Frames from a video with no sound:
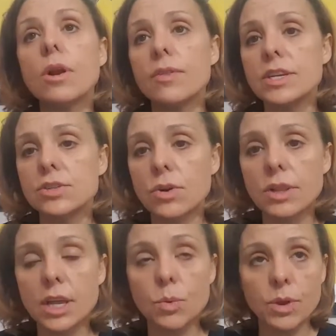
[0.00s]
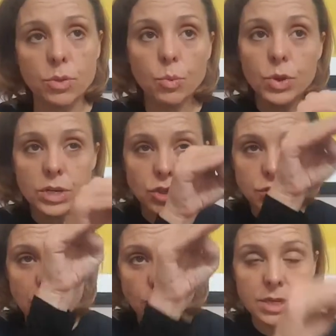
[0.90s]
Are they struggling with which
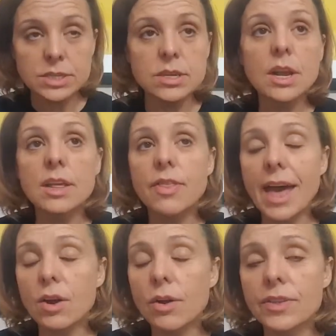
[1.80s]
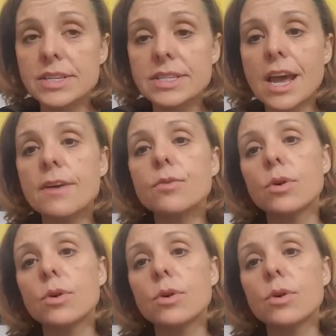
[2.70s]
note is that on the staff?